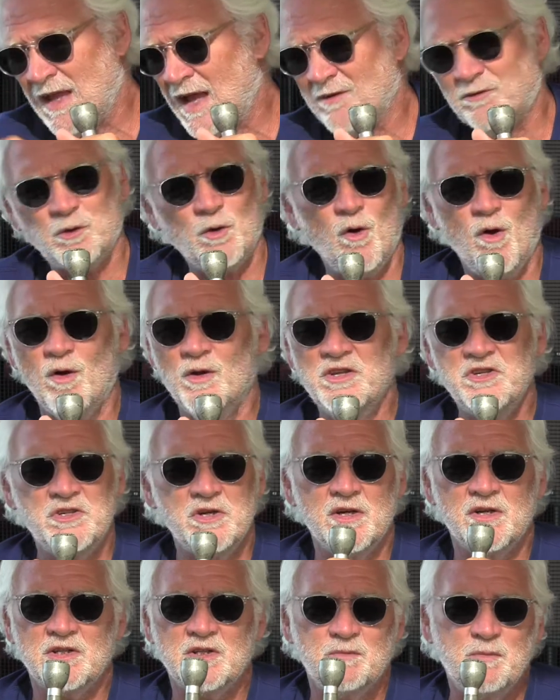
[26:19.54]
after all these
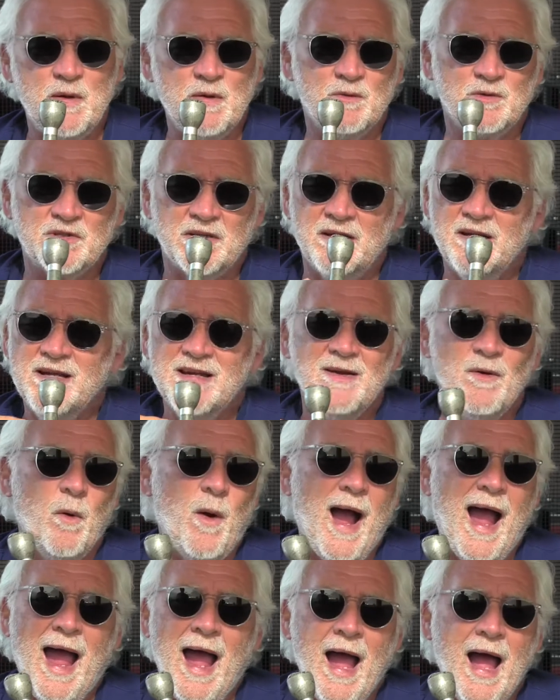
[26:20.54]
years, is people say,
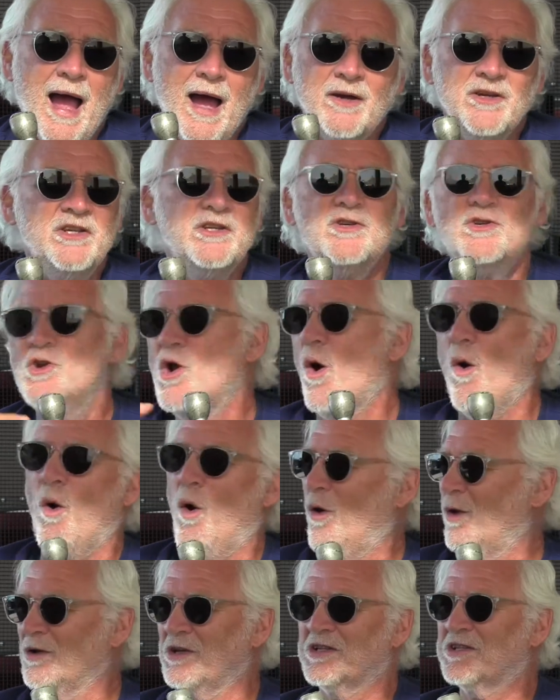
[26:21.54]
well, how, how, do you know
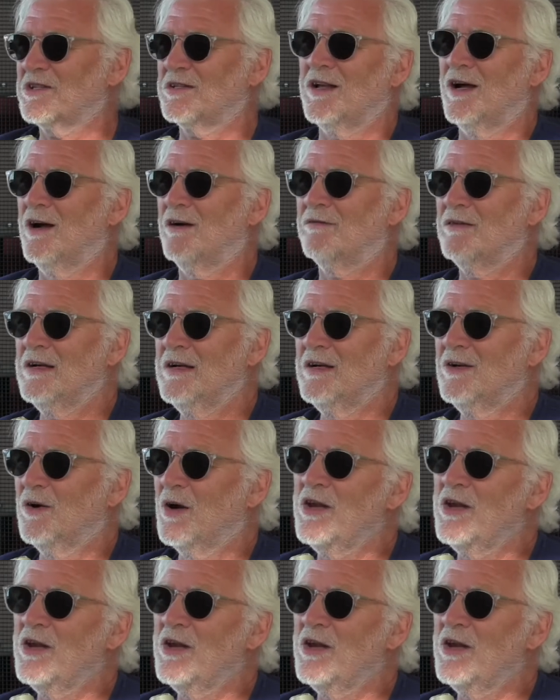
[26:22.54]
all this stuff? Right.